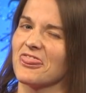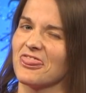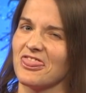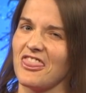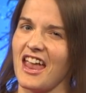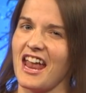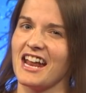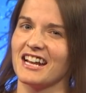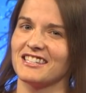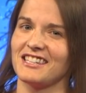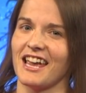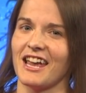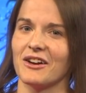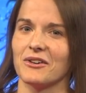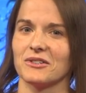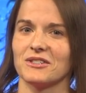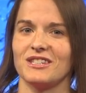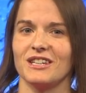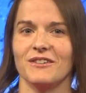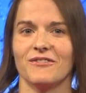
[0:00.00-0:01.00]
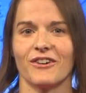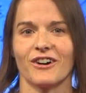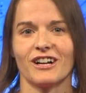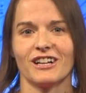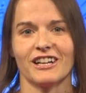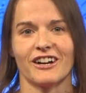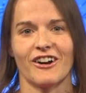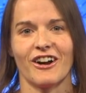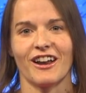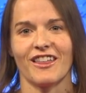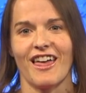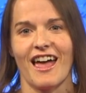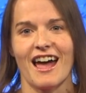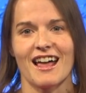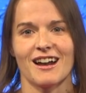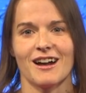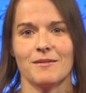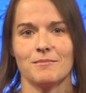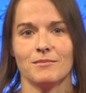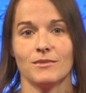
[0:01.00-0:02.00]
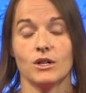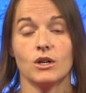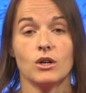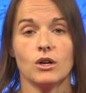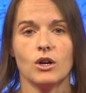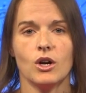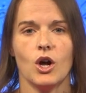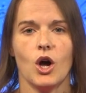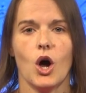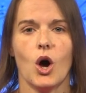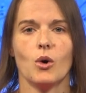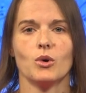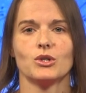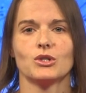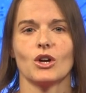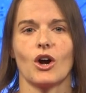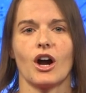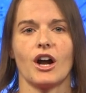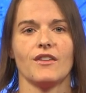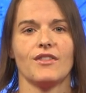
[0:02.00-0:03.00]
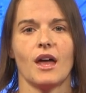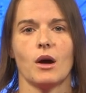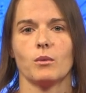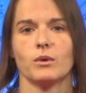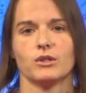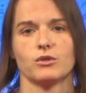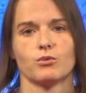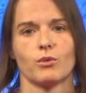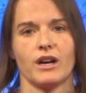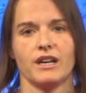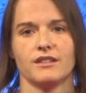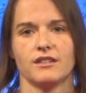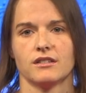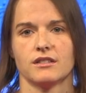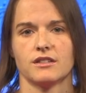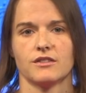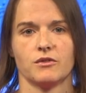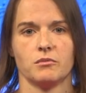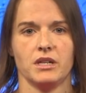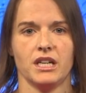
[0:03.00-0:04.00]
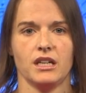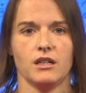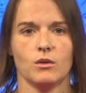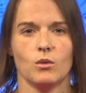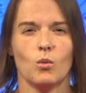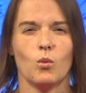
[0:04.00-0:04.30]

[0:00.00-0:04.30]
Thanks, A O C, for clearing that up. Oh, sorry, that was racist of me.